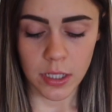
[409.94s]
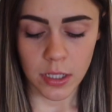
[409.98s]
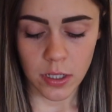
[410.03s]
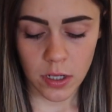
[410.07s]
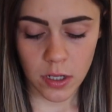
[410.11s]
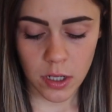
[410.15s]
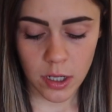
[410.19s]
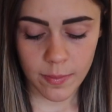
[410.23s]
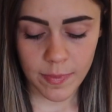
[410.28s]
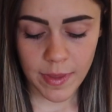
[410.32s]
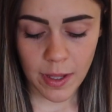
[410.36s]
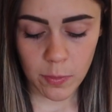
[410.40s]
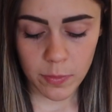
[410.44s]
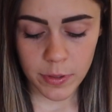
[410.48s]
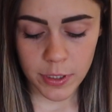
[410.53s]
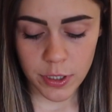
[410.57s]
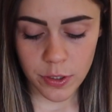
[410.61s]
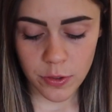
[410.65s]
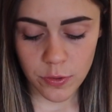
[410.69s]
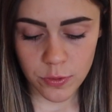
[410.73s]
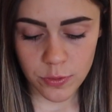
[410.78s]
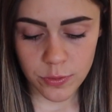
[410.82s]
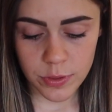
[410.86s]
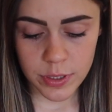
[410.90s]
that we
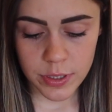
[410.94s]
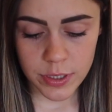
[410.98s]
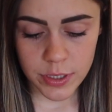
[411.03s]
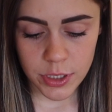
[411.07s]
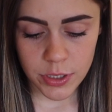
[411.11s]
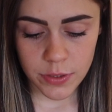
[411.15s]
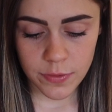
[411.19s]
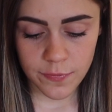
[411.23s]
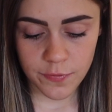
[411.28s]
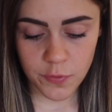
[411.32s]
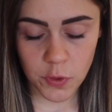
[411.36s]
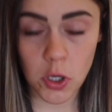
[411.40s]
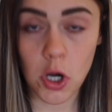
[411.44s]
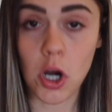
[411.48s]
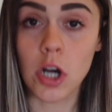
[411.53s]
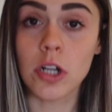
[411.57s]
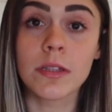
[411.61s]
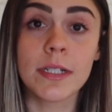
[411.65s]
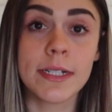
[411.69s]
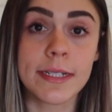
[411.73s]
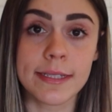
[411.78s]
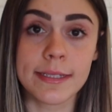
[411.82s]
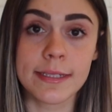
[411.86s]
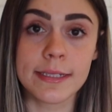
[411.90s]
used for our
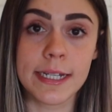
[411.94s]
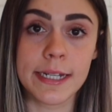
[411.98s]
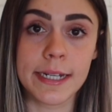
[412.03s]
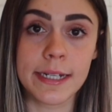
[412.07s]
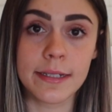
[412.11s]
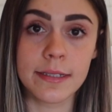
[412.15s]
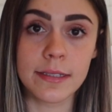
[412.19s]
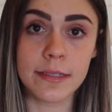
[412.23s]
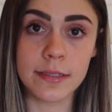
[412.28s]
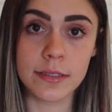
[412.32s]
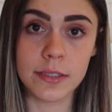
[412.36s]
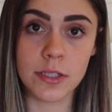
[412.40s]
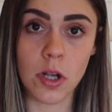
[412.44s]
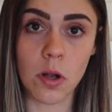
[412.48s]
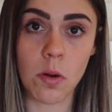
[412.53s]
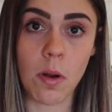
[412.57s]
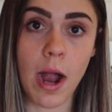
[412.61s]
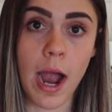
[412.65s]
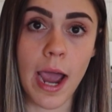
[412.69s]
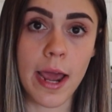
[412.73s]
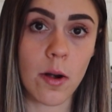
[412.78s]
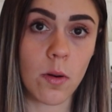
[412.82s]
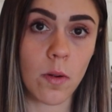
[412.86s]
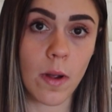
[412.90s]
listings. So
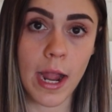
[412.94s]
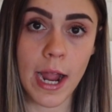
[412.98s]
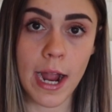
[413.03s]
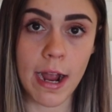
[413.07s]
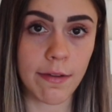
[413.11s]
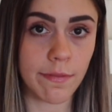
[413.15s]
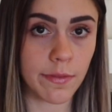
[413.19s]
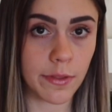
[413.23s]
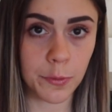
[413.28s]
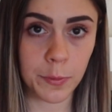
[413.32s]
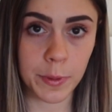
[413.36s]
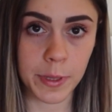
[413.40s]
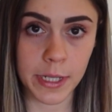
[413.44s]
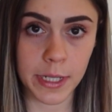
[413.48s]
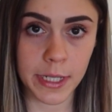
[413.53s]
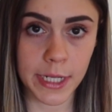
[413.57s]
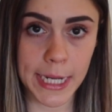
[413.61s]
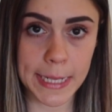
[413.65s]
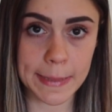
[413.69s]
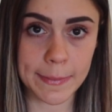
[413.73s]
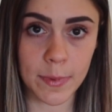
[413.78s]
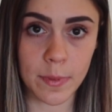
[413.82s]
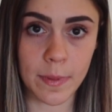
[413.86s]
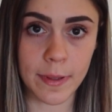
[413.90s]
I don't have the 3D
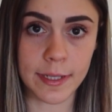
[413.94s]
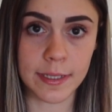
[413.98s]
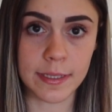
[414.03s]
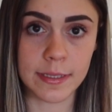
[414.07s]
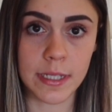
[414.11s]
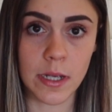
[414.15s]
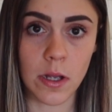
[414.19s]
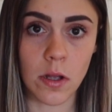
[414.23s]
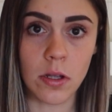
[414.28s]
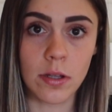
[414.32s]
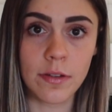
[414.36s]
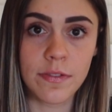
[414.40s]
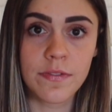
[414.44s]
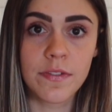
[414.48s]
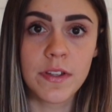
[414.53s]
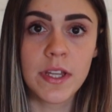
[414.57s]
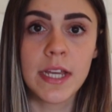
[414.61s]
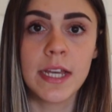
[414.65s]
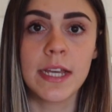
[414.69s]
camera myself.